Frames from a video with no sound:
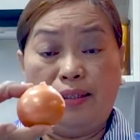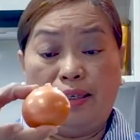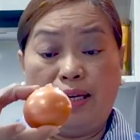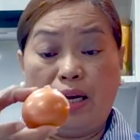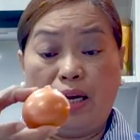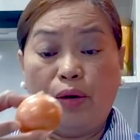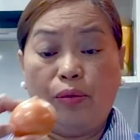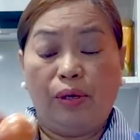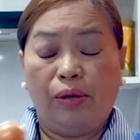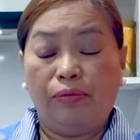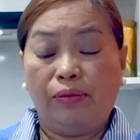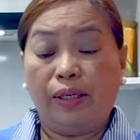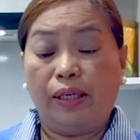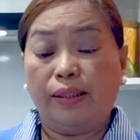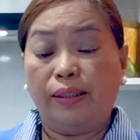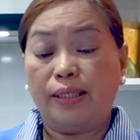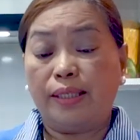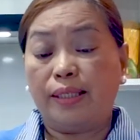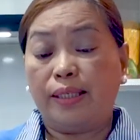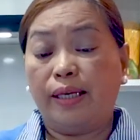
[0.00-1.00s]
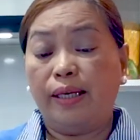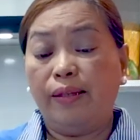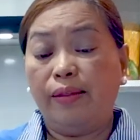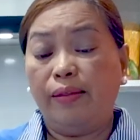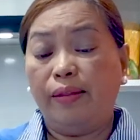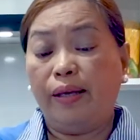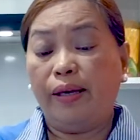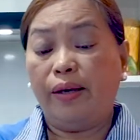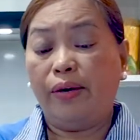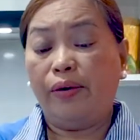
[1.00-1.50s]
now I've got the
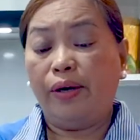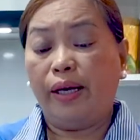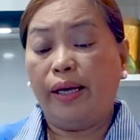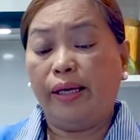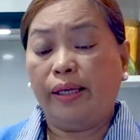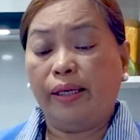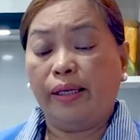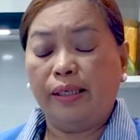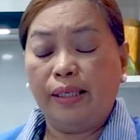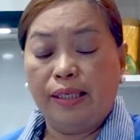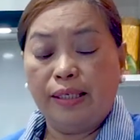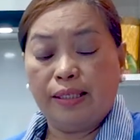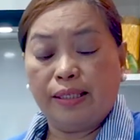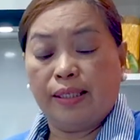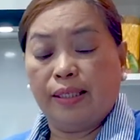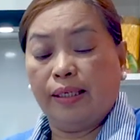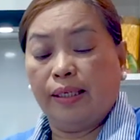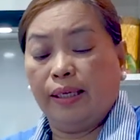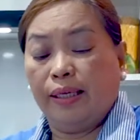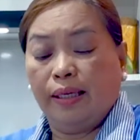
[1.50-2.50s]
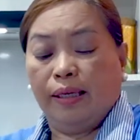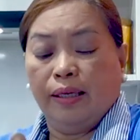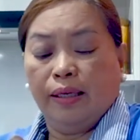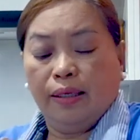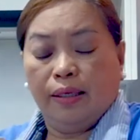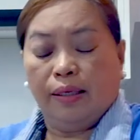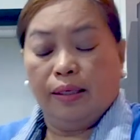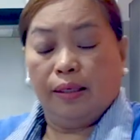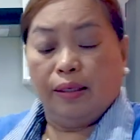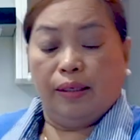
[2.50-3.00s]
skin there. I can easily
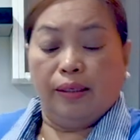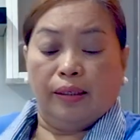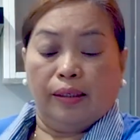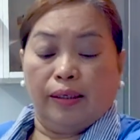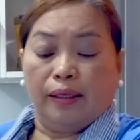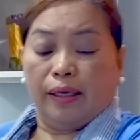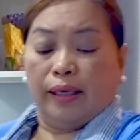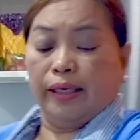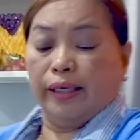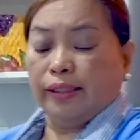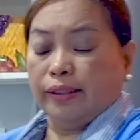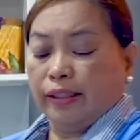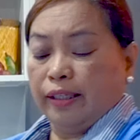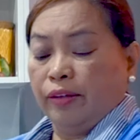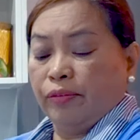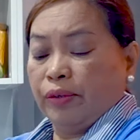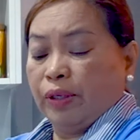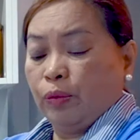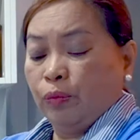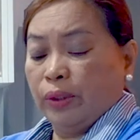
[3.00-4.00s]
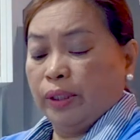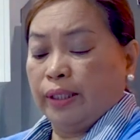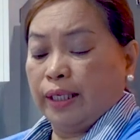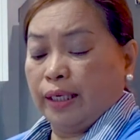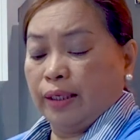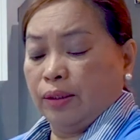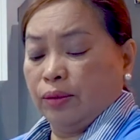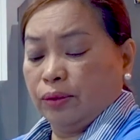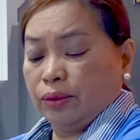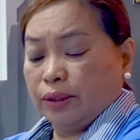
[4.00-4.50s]
cut it even
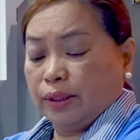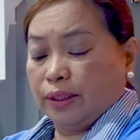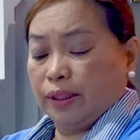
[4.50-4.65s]
without